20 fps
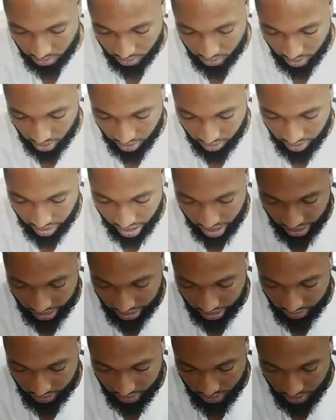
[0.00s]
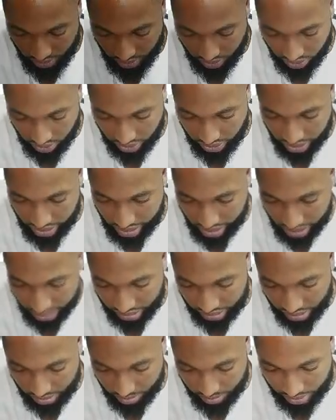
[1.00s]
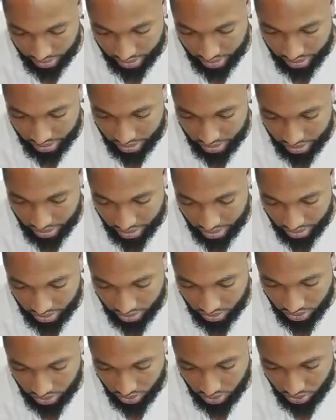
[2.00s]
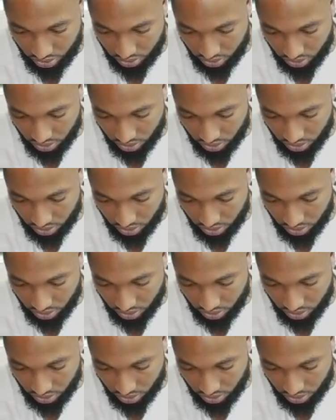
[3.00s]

Alright, let me see what's going on here. Like the message.